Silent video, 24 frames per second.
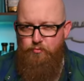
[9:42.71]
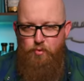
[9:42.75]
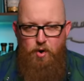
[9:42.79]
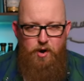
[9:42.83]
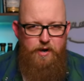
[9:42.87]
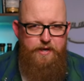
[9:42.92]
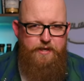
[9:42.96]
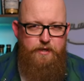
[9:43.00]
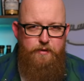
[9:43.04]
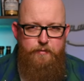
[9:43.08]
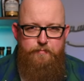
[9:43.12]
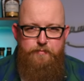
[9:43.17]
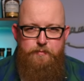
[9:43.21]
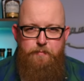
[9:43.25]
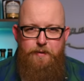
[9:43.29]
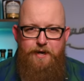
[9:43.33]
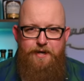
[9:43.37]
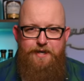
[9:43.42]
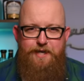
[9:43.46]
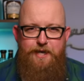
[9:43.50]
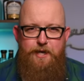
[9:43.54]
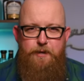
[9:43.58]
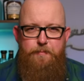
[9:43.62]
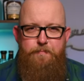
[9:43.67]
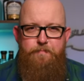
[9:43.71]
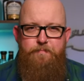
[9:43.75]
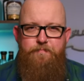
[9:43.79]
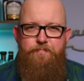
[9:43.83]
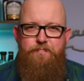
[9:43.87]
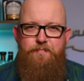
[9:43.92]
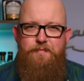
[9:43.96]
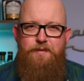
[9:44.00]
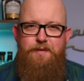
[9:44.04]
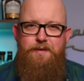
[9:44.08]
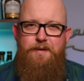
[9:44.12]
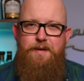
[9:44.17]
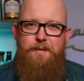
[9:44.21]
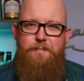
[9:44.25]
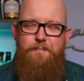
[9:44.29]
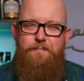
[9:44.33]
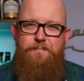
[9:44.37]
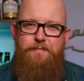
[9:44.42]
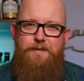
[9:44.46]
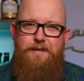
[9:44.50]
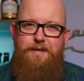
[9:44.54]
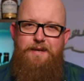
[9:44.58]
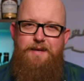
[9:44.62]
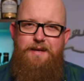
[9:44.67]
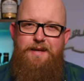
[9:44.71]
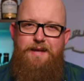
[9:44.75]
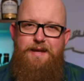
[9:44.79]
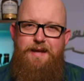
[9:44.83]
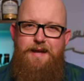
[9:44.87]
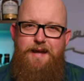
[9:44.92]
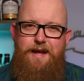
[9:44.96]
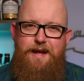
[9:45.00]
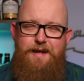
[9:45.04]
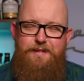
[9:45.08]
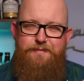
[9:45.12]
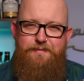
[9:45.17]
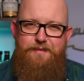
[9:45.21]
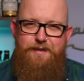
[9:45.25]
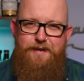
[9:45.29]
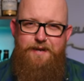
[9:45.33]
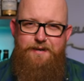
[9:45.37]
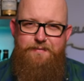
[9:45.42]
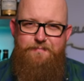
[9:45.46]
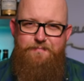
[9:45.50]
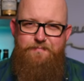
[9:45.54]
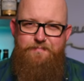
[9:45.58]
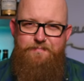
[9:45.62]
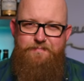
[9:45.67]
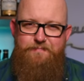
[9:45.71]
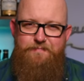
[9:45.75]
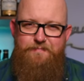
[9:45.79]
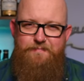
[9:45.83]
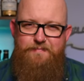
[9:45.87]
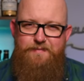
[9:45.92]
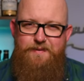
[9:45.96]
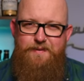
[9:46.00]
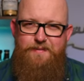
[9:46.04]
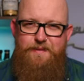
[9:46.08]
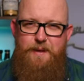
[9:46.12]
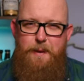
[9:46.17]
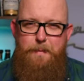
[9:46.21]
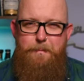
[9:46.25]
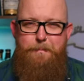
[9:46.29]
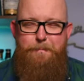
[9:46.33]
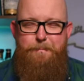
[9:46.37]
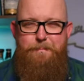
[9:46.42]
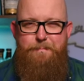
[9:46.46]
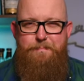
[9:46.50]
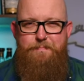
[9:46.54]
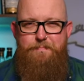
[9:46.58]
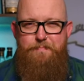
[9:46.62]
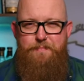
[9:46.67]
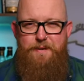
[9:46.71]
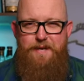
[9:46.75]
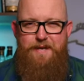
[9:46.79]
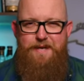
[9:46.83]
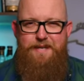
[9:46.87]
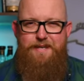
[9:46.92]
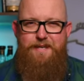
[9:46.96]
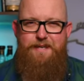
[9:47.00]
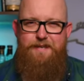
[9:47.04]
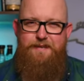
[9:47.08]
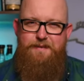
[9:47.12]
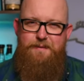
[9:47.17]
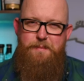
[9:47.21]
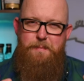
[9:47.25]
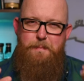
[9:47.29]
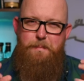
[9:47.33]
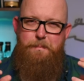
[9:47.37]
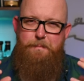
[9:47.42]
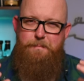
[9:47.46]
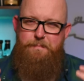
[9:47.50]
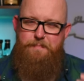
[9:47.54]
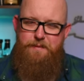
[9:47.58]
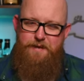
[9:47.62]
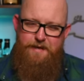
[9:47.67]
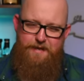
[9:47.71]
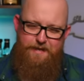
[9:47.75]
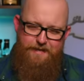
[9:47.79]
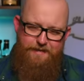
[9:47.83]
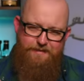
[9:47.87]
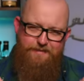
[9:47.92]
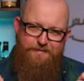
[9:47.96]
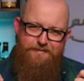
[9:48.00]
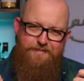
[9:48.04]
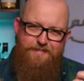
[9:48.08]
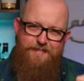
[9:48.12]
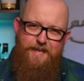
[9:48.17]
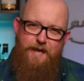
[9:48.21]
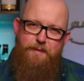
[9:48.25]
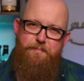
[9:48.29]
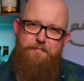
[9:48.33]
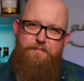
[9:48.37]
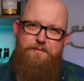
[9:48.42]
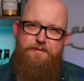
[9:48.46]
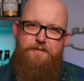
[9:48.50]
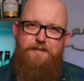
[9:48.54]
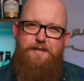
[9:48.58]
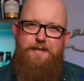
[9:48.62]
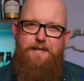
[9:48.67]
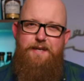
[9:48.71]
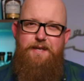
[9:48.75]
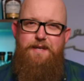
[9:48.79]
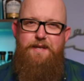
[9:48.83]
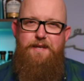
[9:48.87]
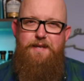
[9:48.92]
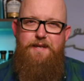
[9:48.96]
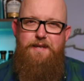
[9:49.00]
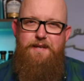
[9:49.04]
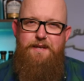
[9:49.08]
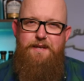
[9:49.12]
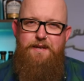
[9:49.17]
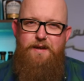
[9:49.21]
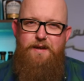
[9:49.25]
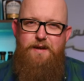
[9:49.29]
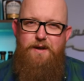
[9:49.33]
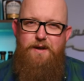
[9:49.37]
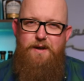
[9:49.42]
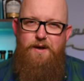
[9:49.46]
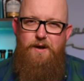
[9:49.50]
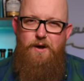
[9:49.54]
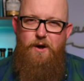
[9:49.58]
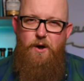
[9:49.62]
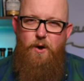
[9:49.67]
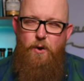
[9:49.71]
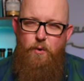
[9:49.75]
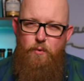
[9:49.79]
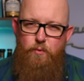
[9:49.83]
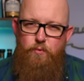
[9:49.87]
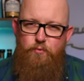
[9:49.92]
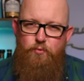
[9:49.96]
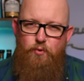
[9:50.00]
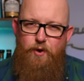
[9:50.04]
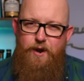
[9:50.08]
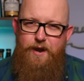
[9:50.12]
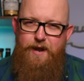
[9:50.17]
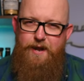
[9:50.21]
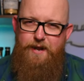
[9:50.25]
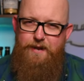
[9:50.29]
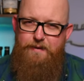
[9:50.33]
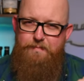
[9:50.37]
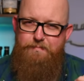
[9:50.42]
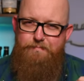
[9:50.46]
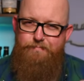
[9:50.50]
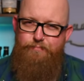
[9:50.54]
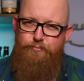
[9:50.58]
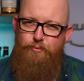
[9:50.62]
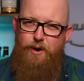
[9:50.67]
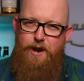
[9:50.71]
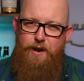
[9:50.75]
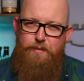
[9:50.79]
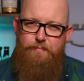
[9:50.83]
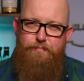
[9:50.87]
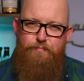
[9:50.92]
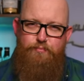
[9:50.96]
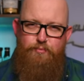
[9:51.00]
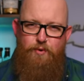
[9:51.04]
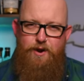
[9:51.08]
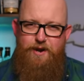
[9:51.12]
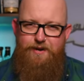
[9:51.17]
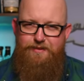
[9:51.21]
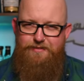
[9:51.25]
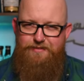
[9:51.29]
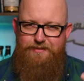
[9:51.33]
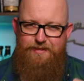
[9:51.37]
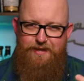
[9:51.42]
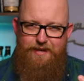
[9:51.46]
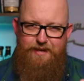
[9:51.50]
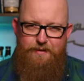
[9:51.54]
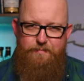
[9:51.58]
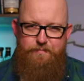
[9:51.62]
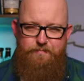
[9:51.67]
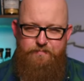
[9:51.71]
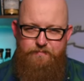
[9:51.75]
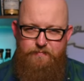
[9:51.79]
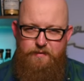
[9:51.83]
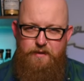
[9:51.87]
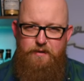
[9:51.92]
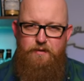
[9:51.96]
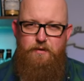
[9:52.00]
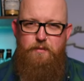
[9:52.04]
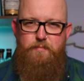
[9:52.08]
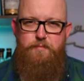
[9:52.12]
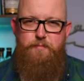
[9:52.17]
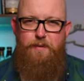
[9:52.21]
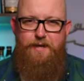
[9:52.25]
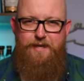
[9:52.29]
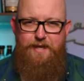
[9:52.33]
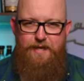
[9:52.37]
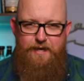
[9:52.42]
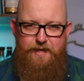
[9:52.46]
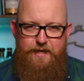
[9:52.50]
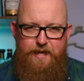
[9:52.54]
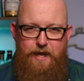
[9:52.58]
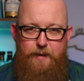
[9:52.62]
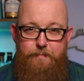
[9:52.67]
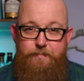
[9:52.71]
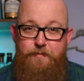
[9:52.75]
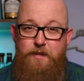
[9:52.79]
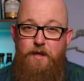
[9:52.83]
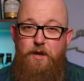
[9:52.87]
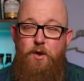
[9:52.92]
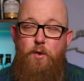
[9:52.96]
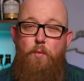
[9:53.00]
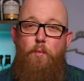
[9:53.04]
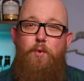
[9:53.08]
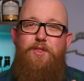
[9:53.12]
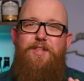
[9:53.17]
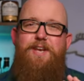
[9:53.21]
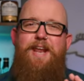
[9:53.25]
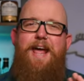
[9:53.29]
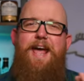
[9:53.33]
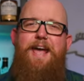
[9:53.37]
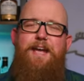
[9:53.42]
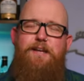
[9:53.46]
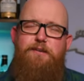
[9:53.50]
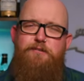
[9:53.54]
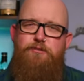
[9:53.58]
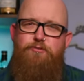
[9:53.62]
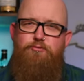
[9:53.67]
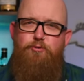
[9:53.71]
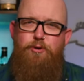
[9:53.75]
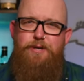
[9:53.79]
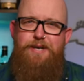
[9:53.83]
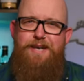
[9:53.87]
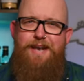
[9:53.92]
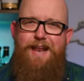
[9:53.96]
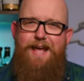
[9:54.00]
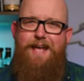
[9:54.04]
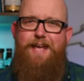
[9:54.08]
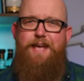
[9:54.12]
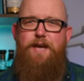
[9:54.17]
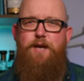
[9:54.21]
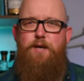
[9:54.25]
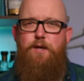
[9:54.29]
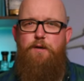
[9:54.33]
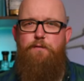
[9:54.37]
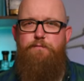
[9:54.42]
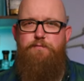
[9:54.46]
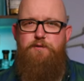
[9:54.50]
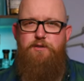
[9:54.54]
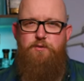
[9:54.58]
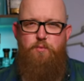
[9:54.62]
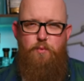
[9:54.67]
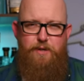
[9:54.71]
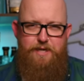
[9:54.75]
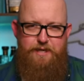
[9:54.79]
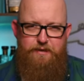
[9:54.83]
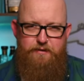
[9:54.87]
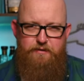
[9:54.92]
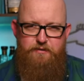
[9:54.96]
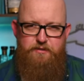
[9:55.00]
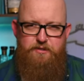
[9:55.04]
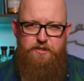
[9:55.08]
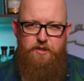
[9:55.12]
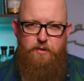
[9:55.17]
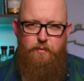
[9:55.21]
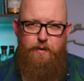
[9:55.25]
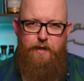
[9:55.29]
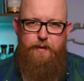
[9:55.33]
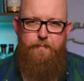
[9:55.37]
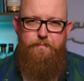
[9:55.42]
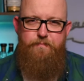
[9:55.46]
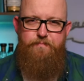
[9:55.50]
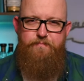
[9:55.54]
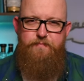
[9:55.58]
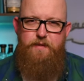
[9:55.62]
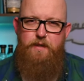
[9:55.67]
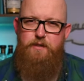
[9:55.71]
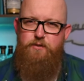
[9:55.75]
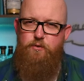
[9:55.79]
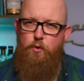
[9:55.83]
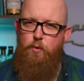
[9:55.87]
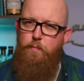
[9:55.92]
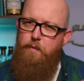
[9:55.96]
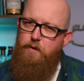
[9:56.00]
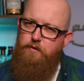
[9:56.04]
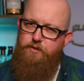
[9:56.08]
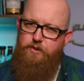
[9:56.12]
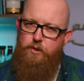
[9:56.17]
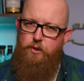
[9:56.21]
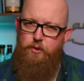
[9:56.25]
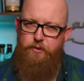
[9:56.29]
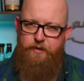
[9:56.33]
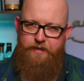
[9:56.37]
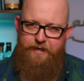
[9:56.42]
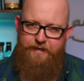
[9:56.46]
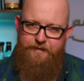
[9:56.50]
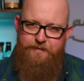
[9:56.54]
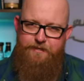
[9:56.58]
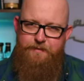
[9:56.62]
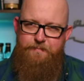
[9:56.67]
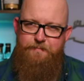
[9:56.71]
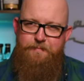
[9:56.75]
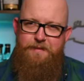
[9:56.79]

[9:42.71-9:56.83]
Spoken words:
rye comes back in, and then that big, big depthy whole grain brown bread thing comes back in again with an extra layer of sweetness to it. It's almost honeyed.